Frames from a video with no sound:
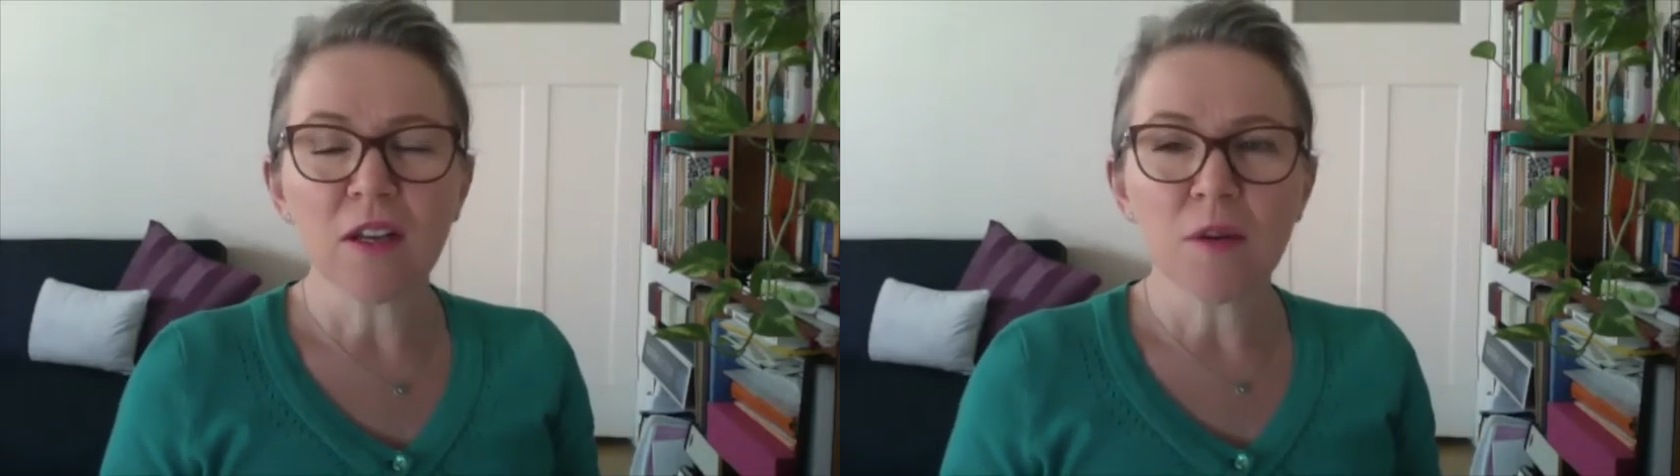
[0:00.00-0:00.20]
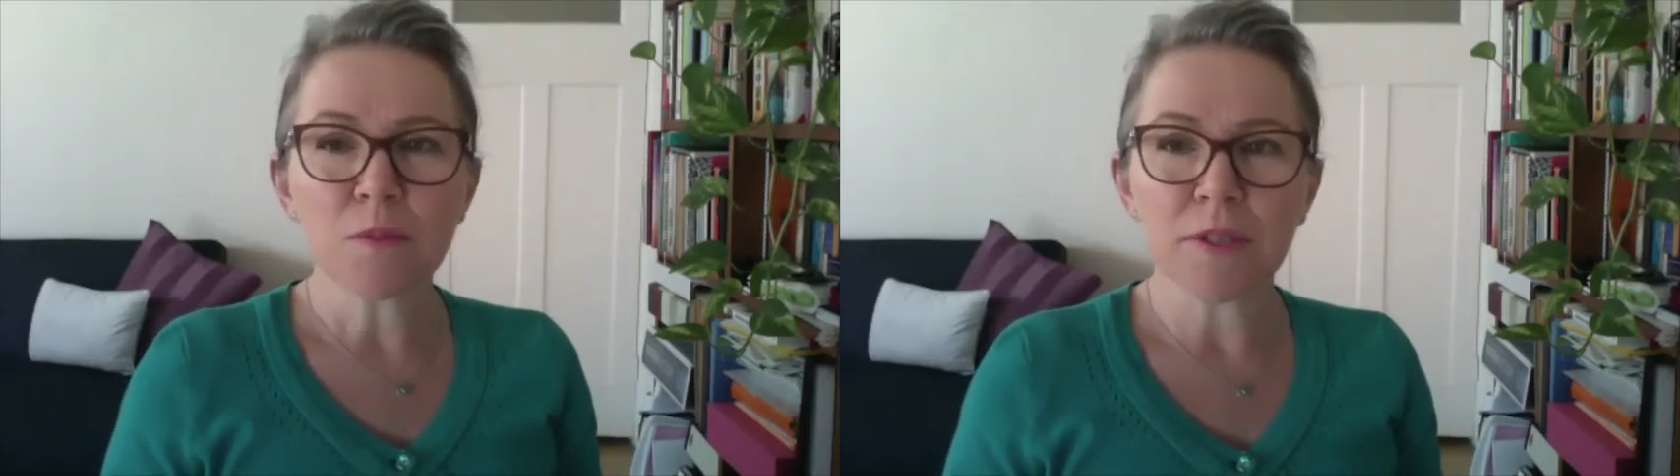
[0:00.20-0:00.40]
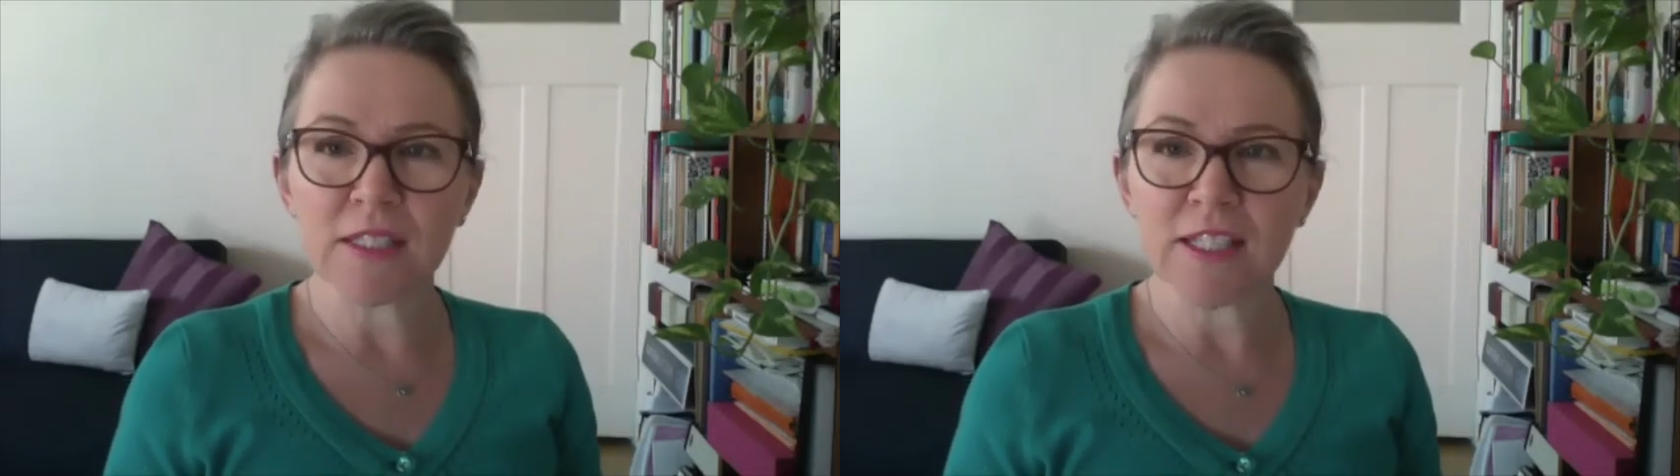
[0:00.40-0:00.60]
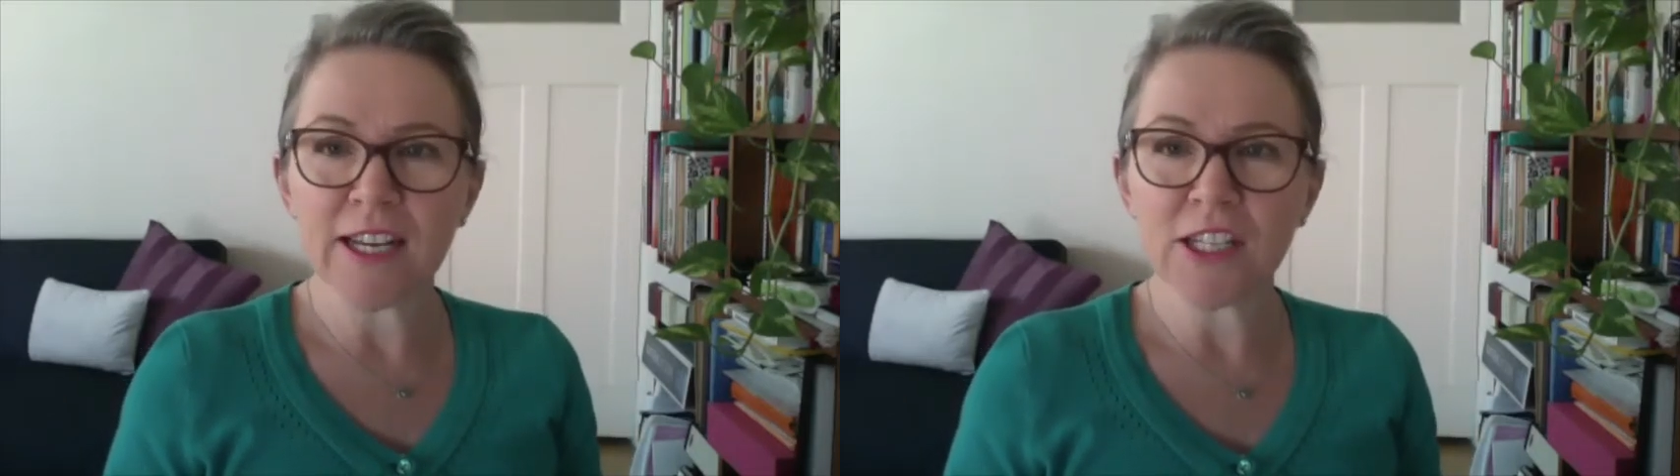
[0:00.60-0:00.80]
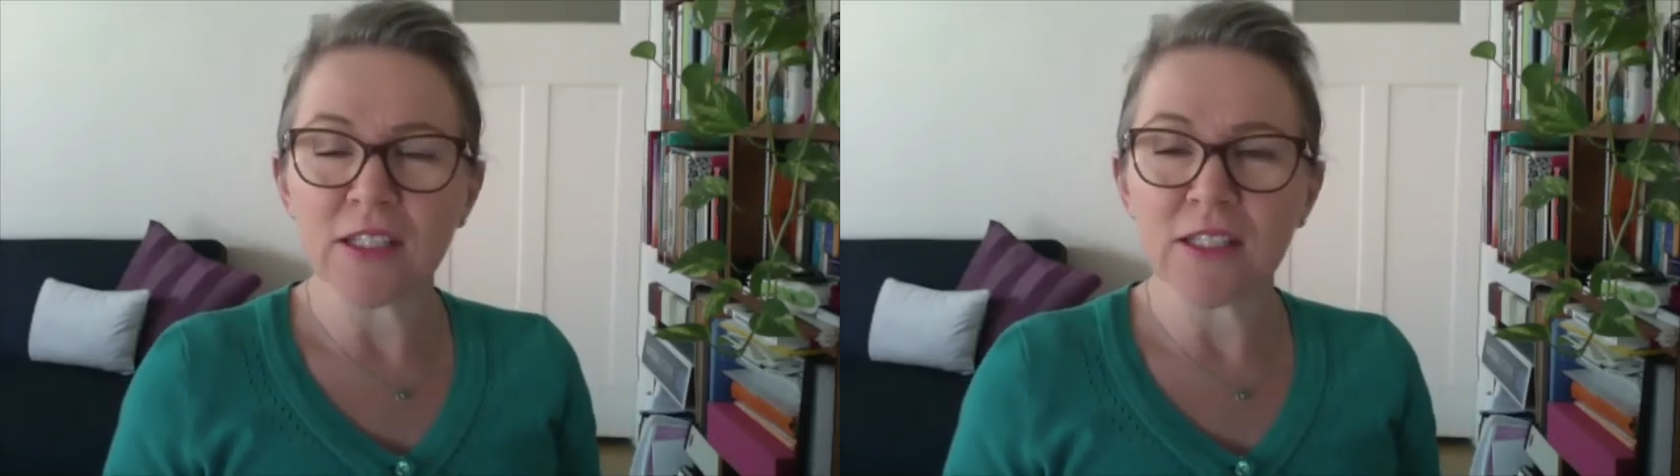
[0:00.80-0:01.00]

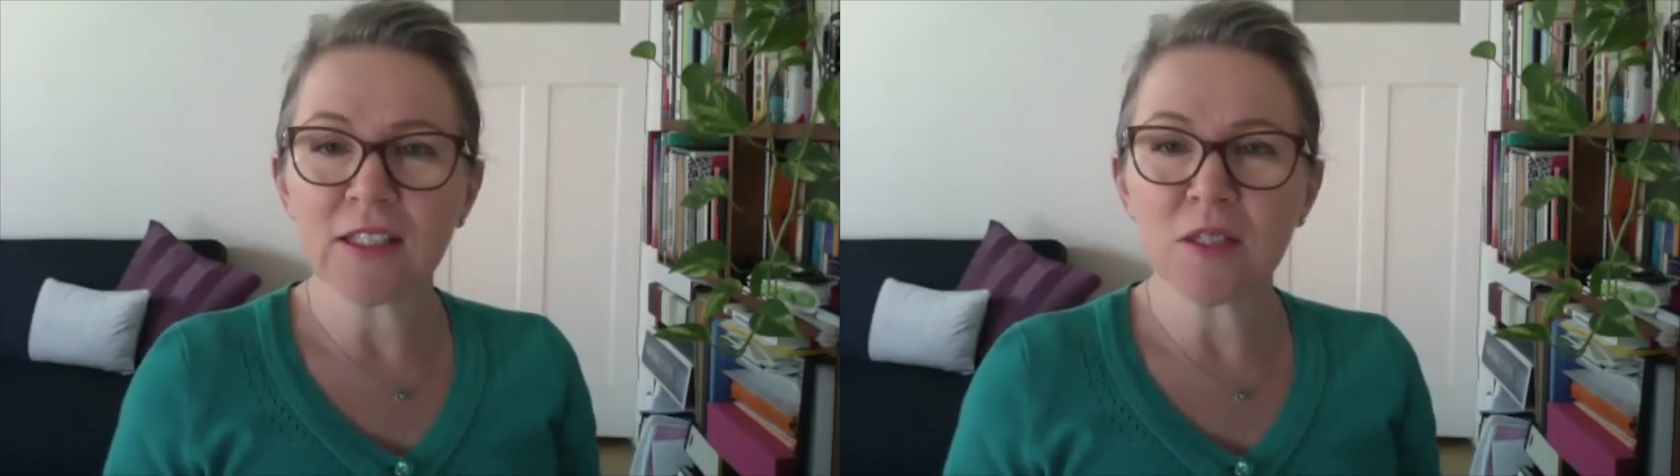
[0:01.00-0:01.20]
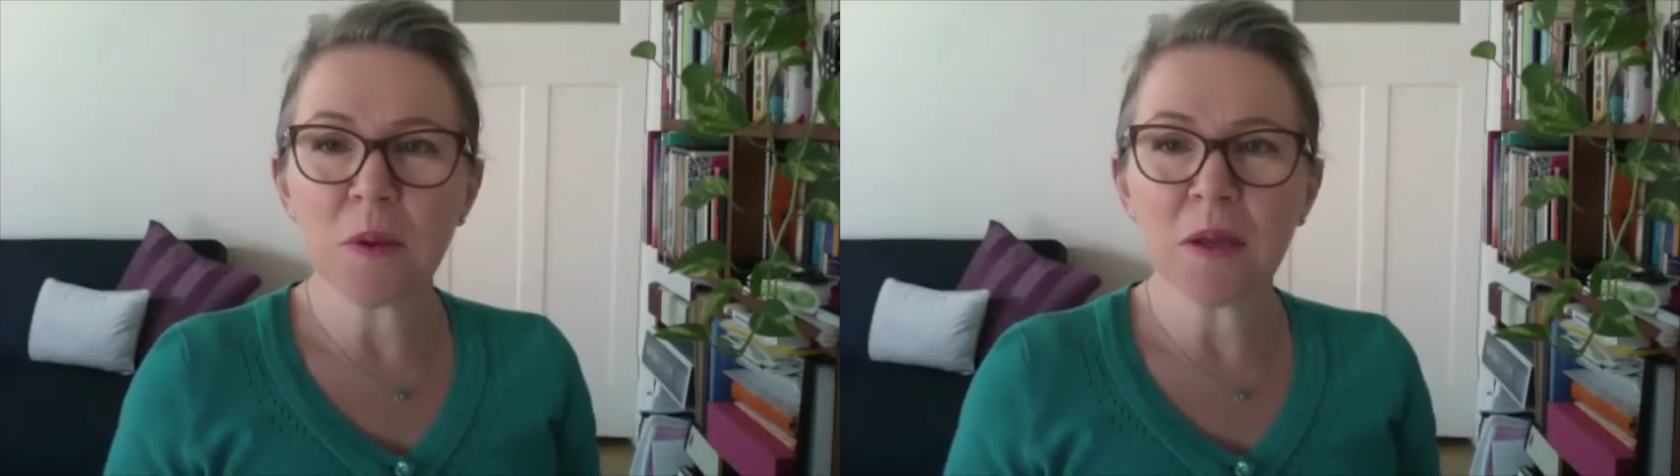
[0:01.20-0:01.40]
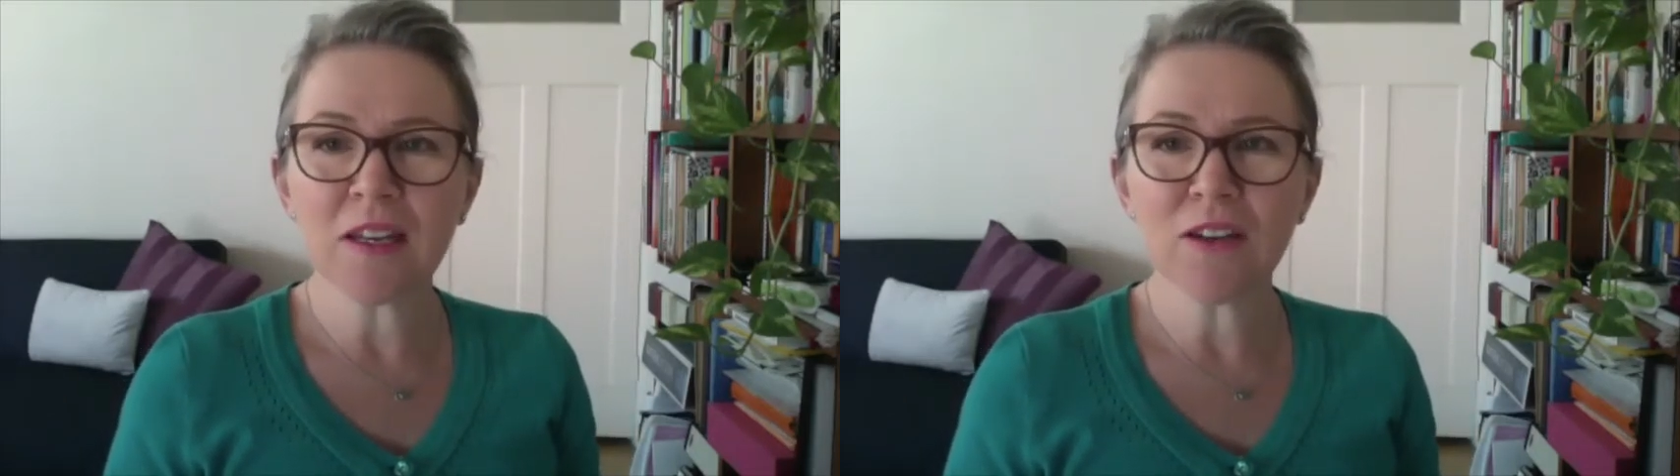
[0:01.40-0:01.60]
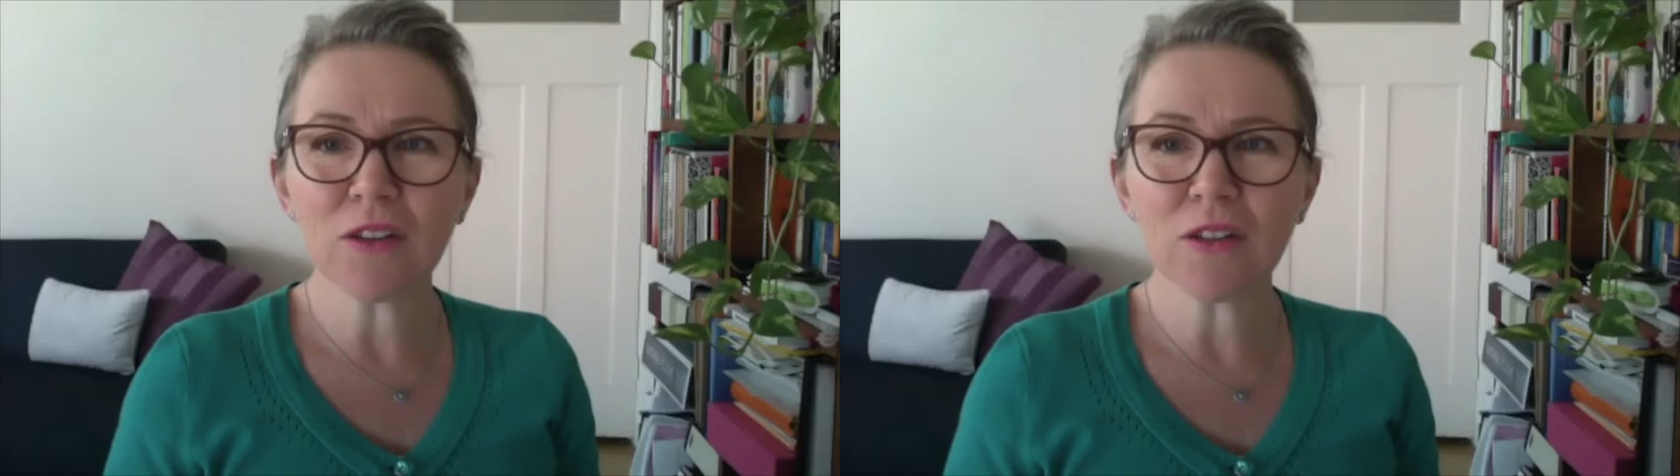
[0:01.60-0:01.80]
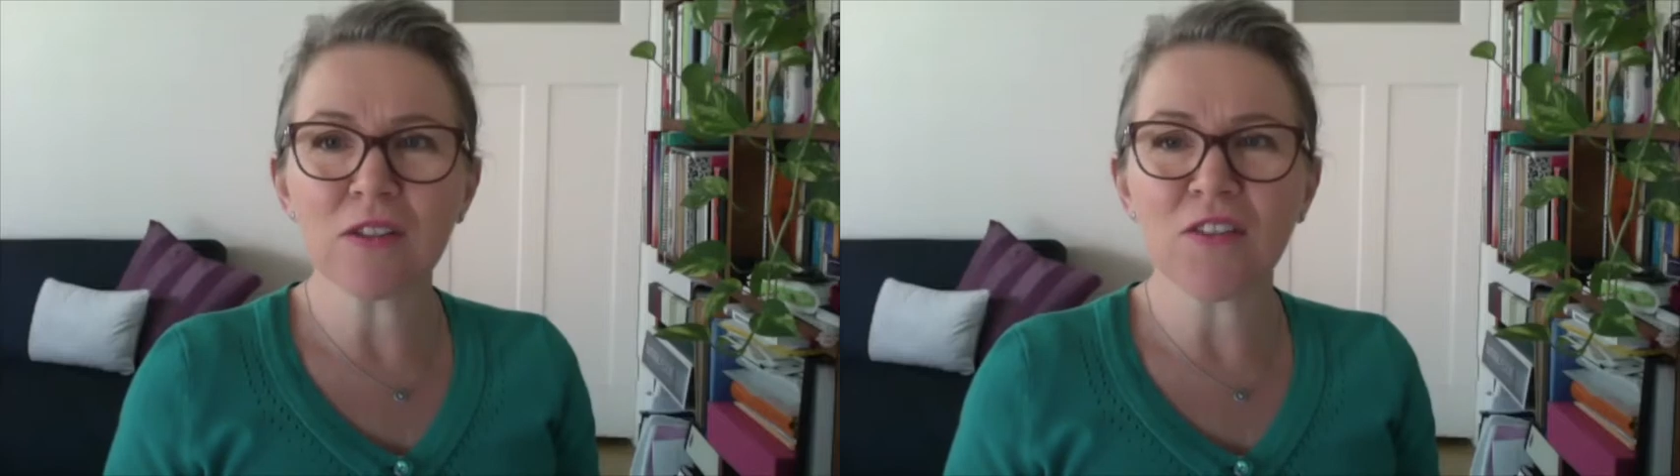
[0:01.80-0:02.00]
presentations, and depending on
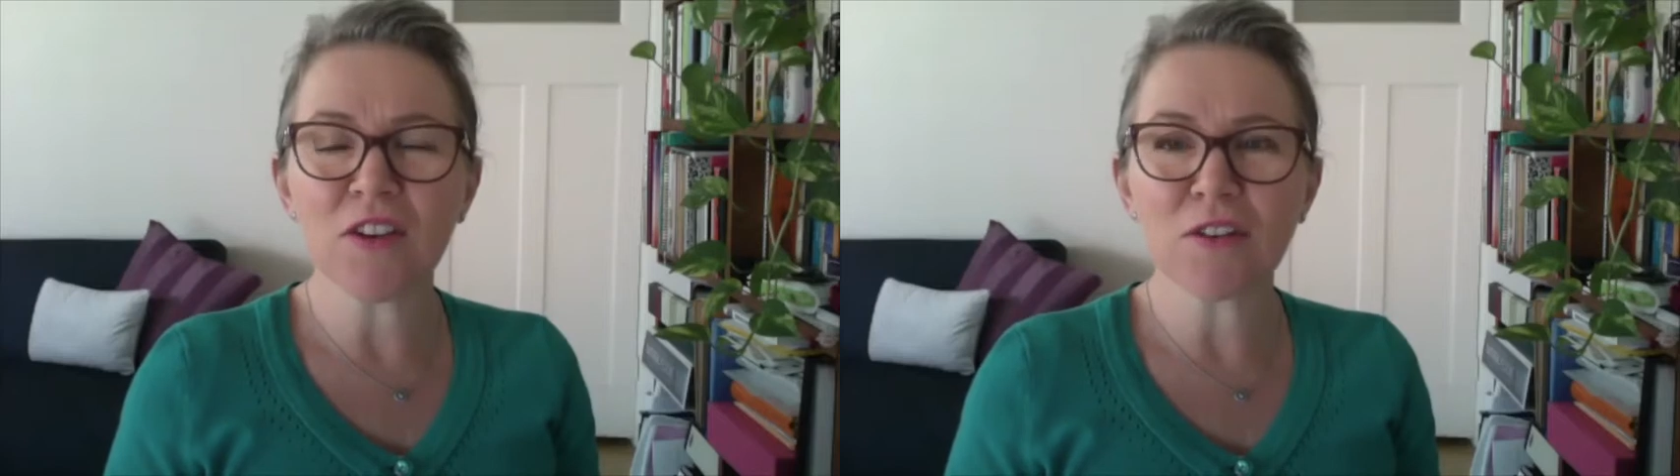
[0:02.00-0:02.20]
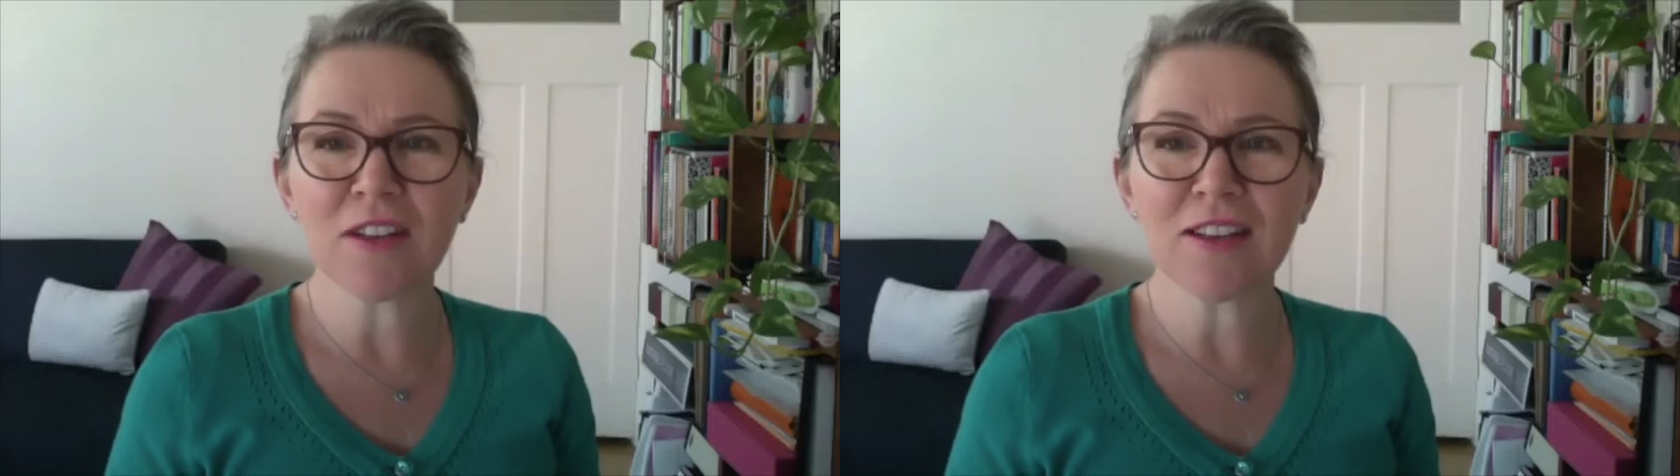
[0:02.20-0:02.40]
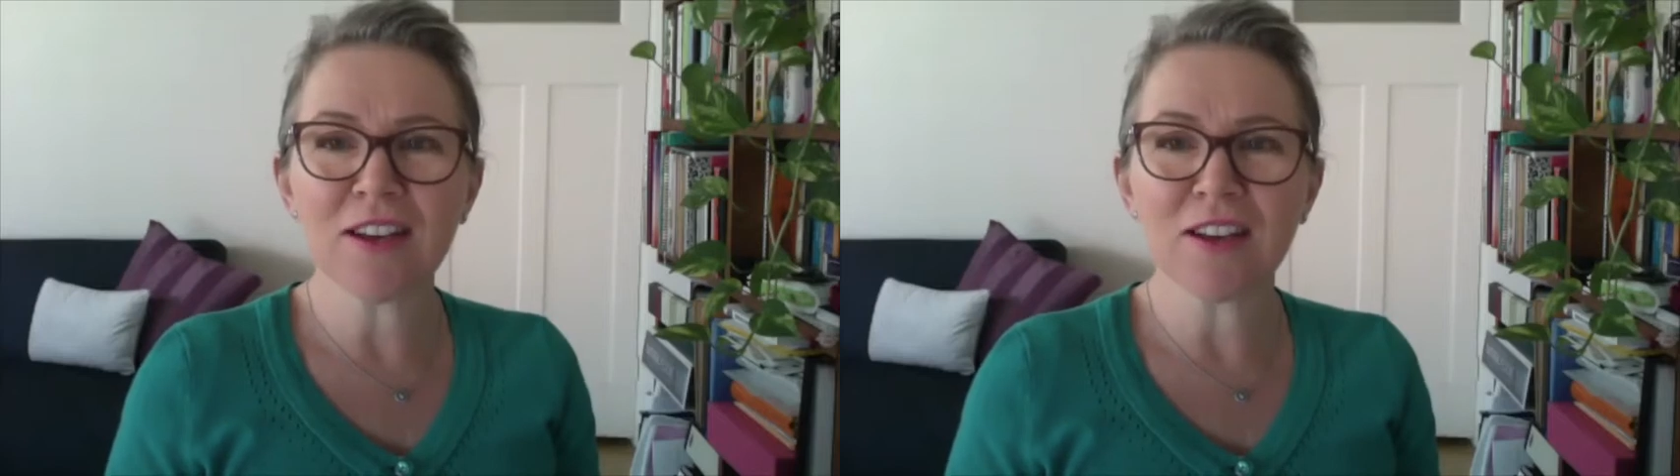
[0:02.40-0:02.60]
the severity,